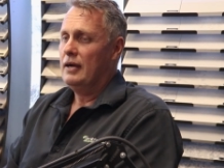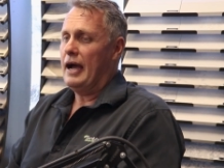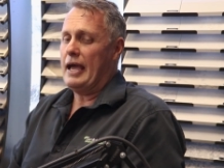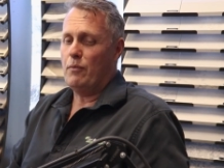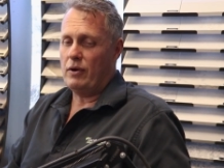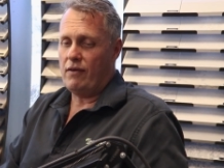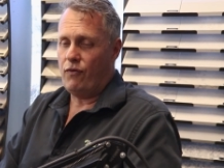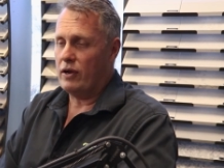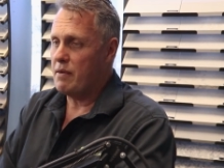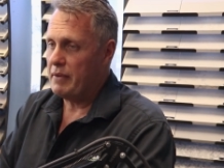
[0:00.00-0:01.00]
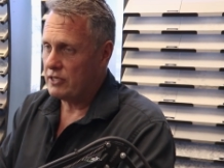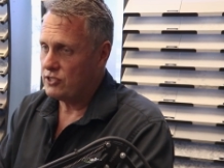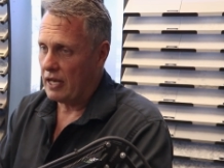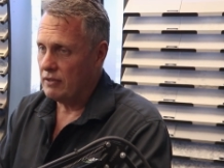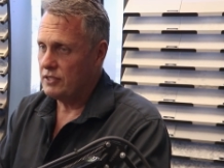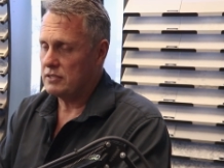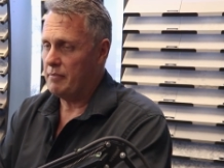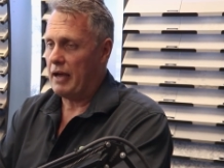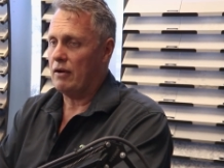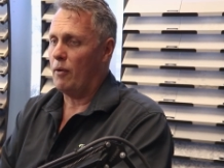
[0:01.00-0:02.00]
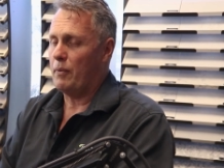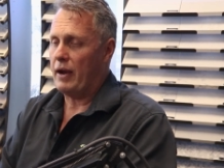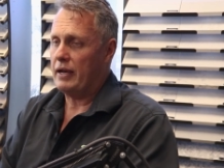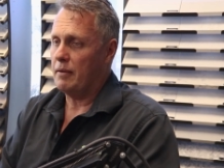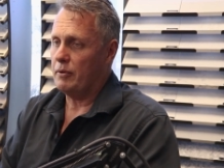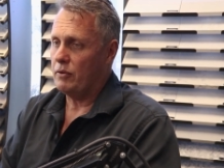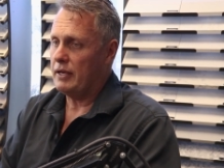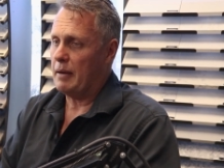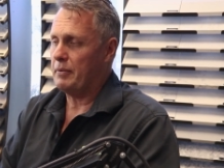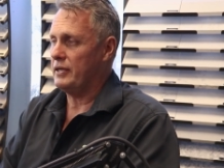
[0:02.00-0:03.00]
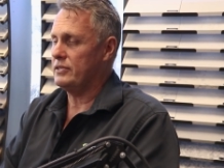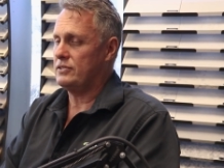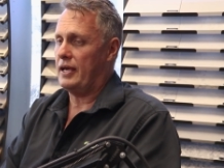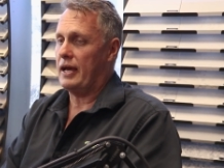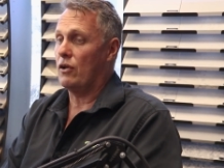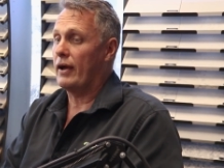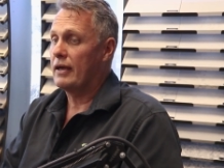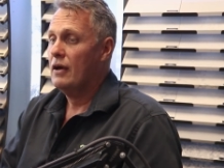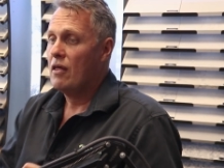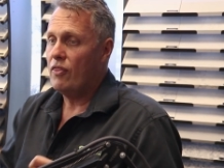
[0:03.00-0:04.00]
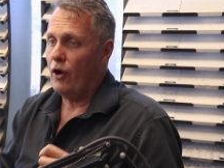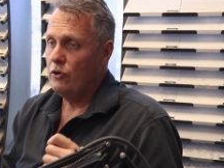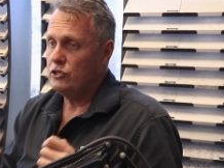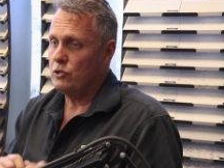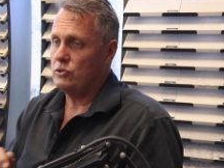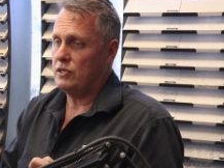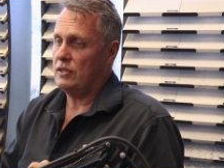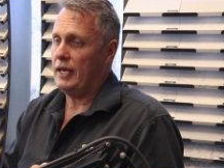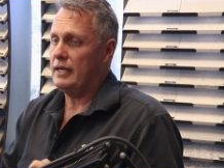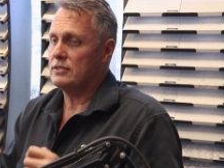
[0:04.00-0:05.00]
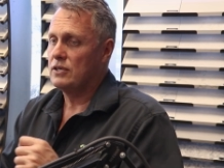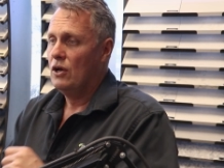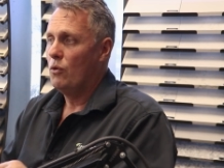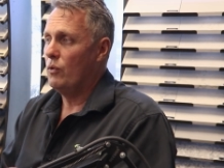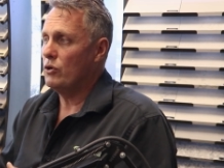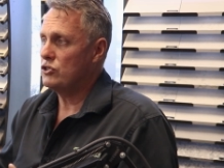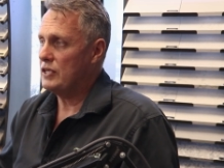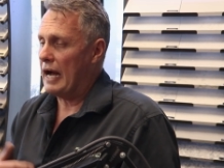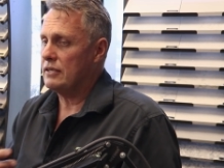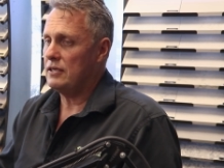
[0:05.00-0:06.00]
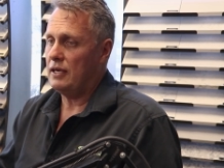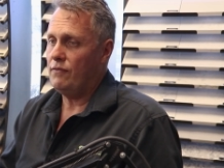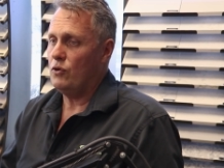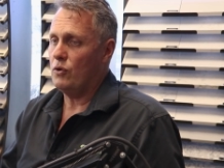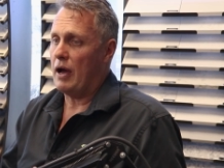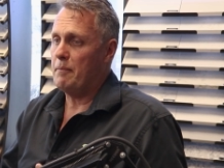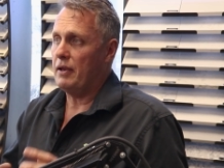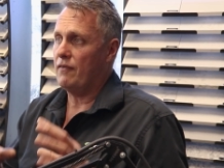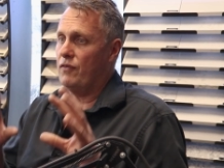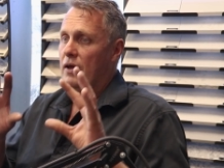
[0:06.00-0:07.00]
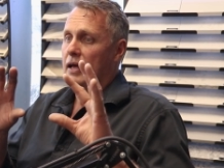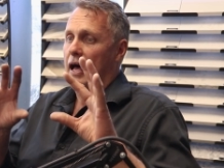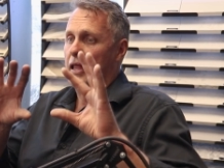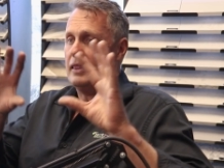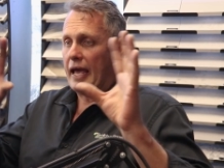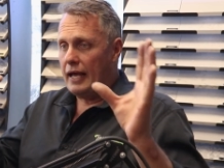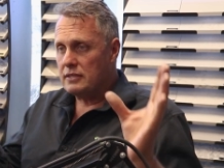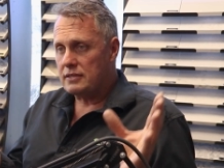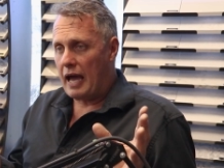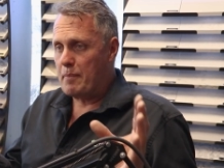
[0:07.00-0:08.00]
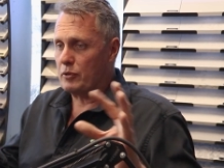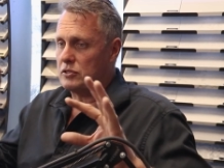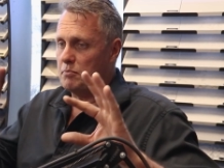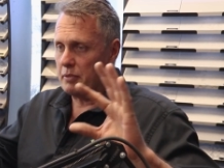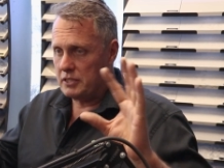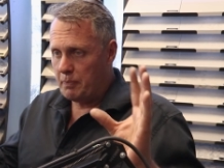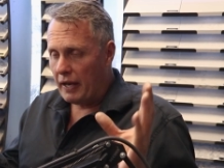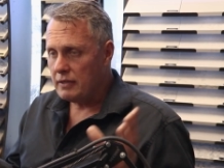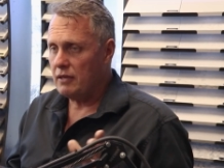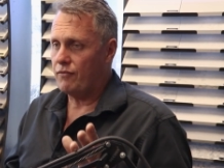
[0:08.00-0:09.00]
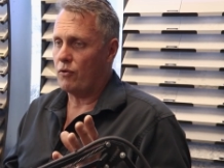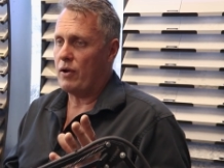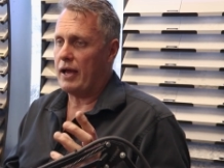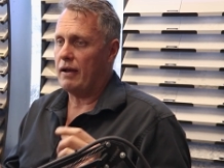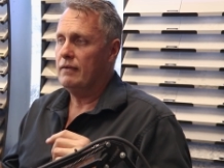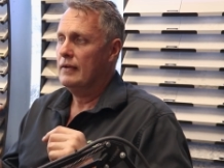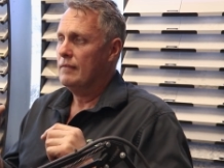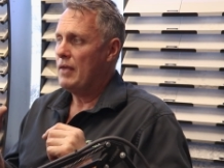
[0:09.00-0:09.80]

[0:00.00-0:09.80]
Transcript: hey what do you find your biggest challenges about operating a building company in this town like those sorts of things will start to give you a bit of a landscape or some perspective around